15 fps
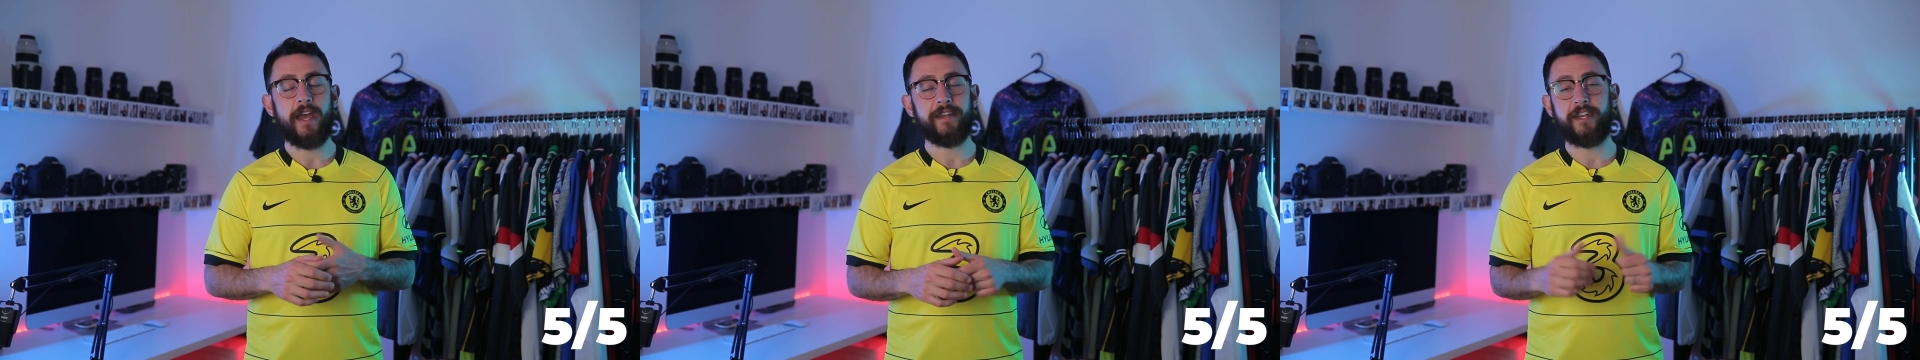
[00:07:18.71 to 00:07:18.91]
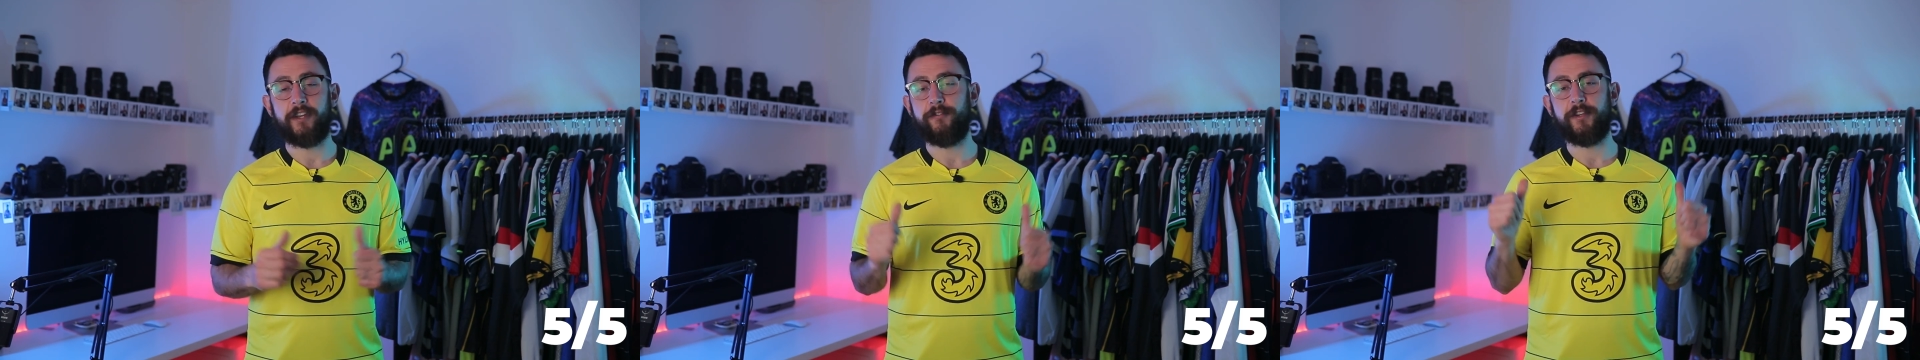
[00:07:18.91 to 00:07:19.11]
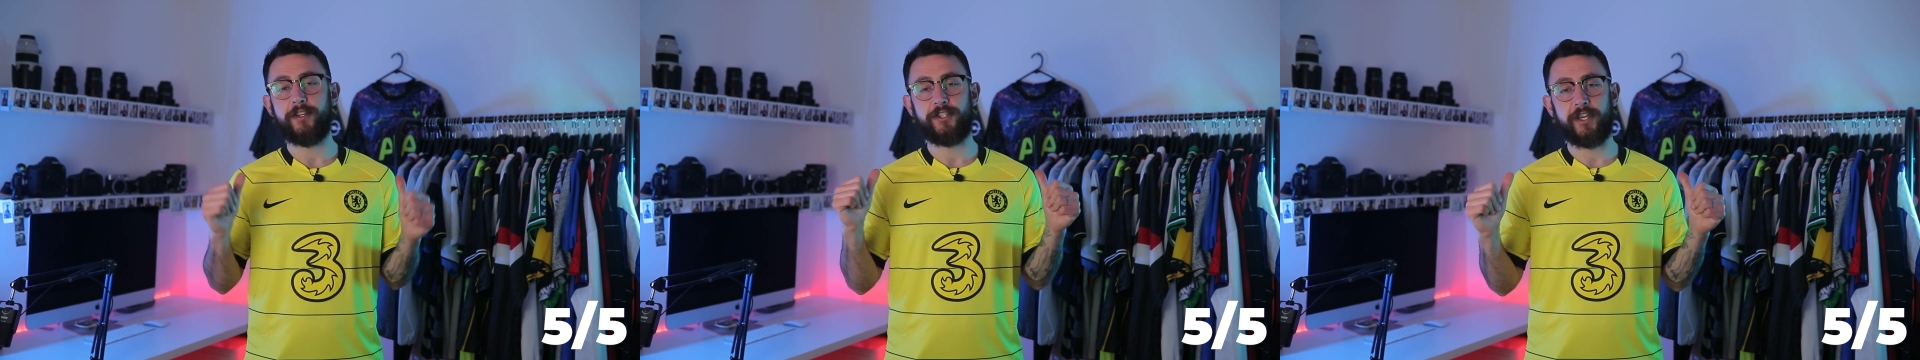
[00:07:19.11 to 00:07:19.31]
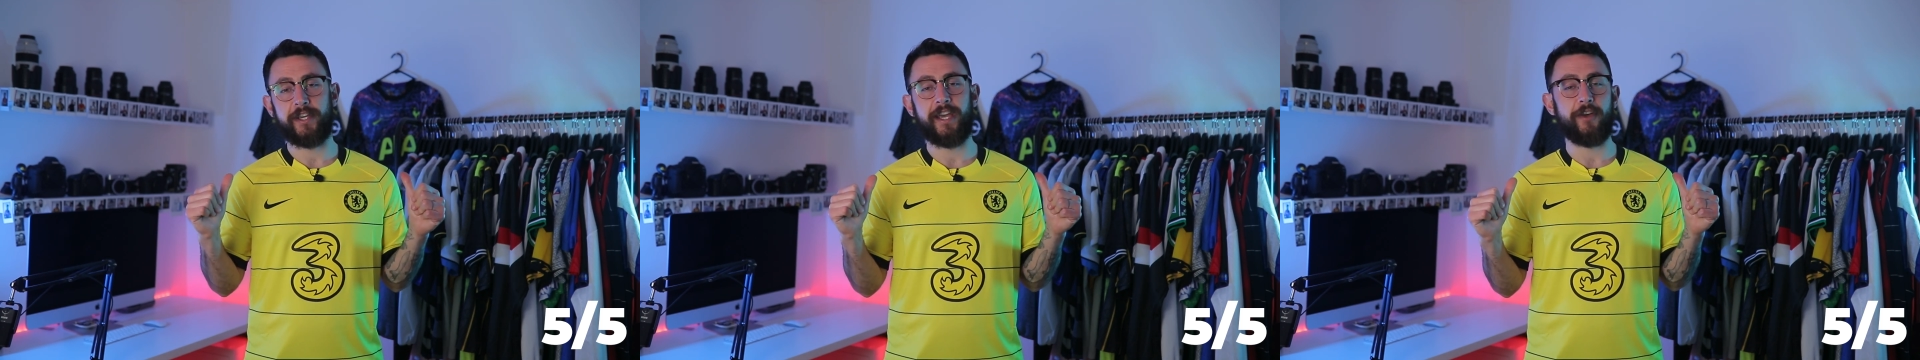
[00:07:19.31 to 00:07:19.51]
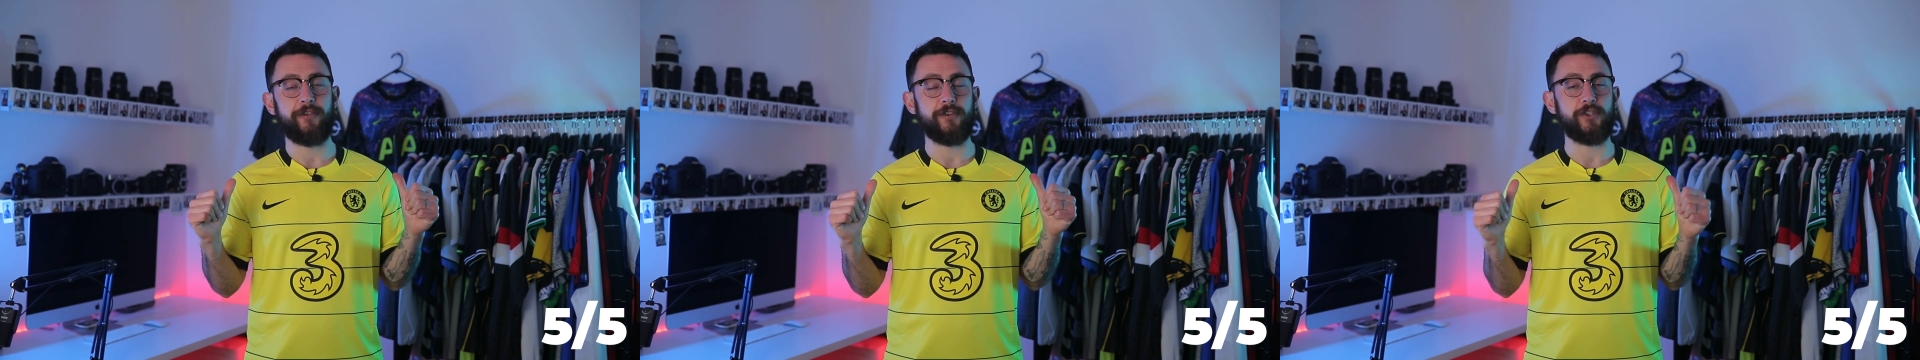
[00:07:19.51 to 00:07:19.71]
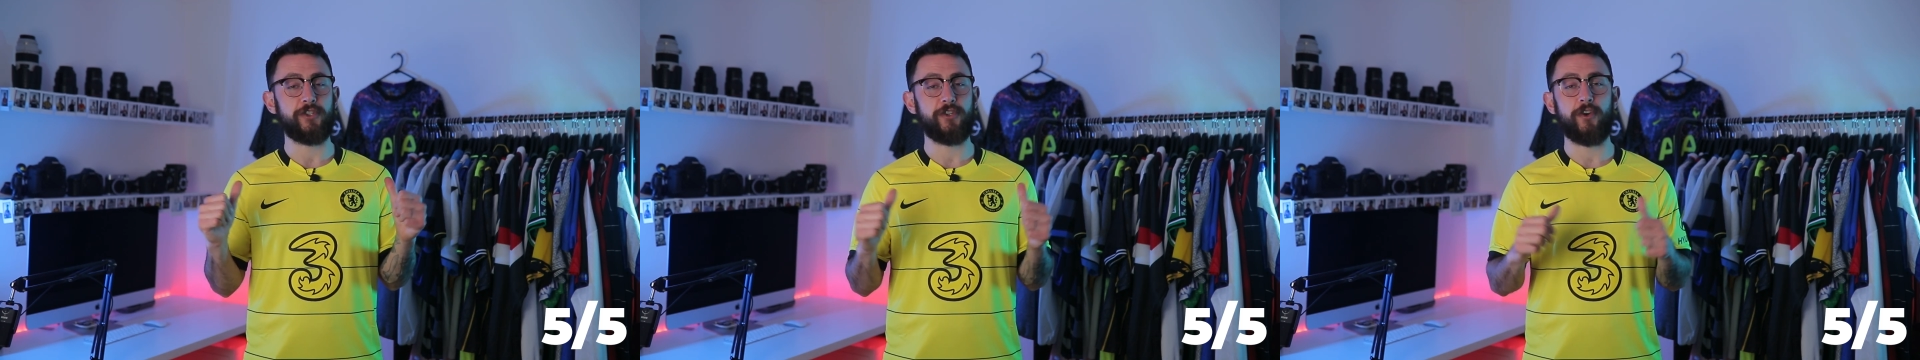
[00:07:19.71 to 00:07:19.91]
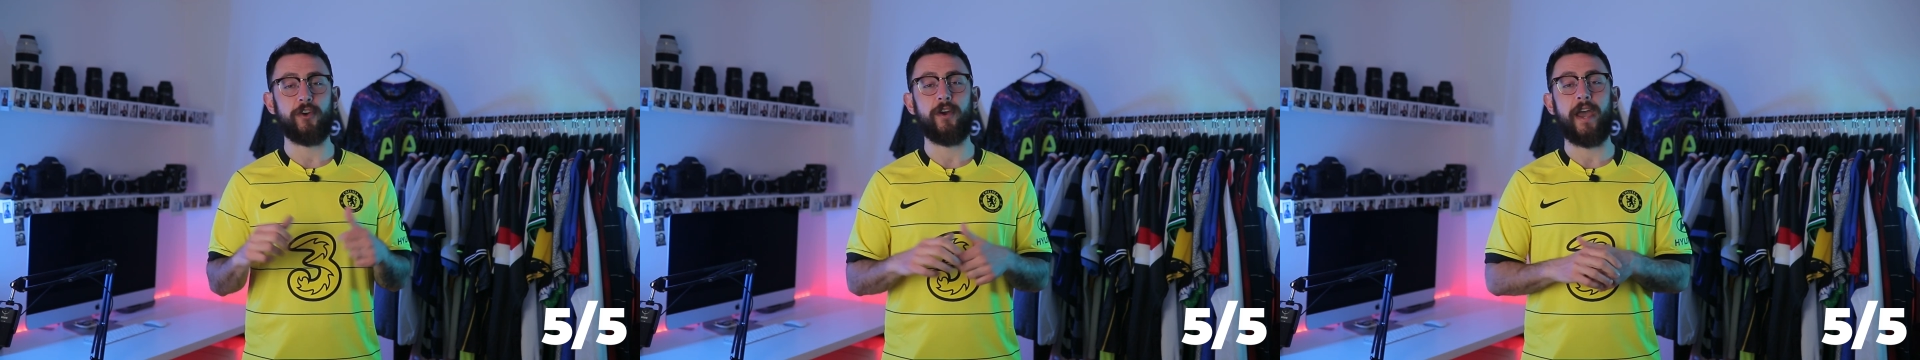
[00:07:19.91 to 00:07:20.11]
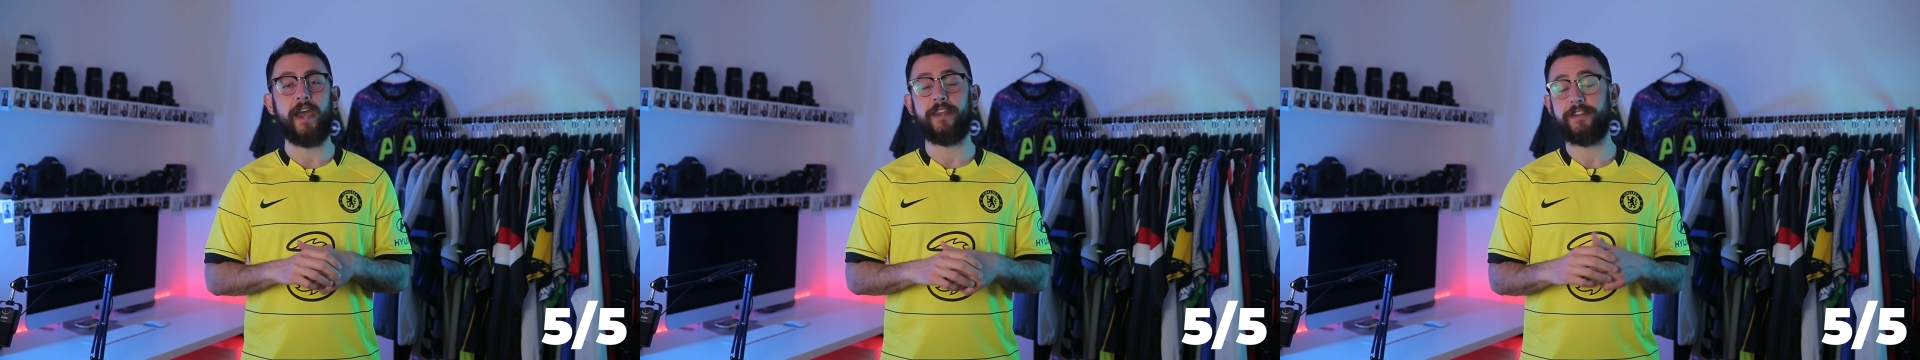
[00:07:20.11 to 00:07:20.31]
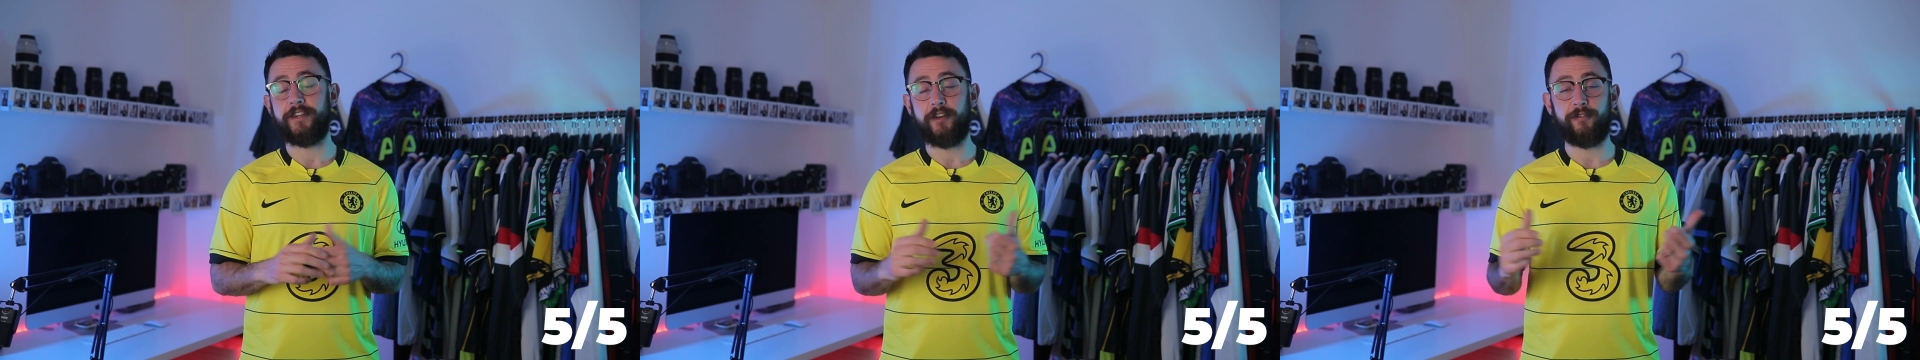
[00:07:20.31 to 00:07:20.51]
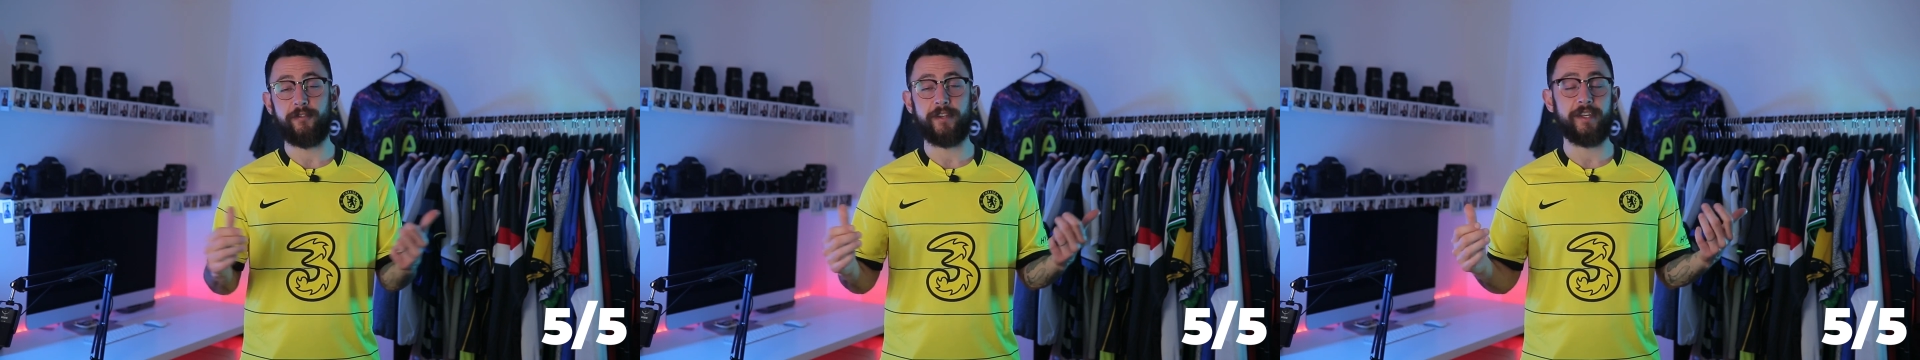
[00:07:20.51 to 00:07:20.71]
Definitely check out this shirt and
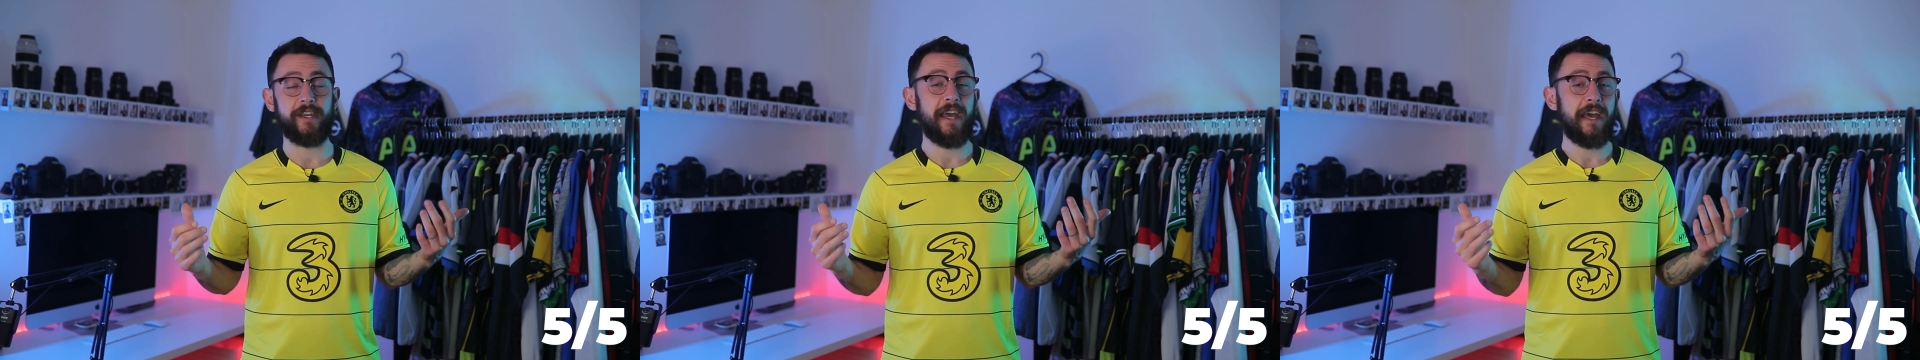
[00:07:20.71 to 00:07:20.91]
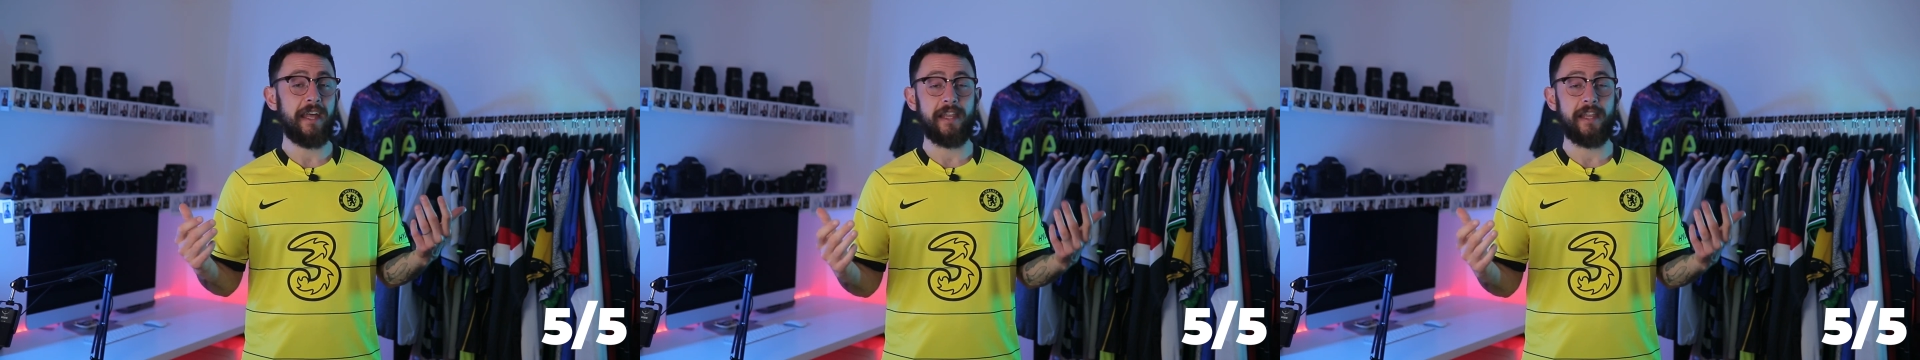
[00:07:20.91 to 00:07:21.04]
definitely